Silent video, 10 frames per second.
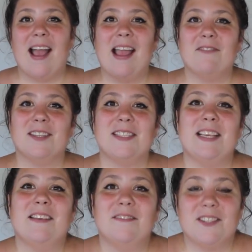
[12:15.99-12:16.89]
I
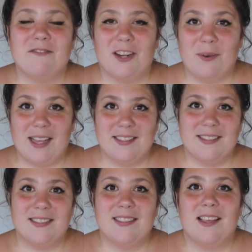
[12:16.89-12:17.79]
received
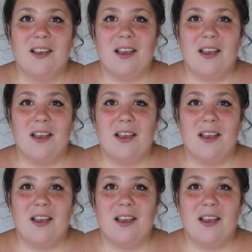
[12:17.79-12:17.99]
requests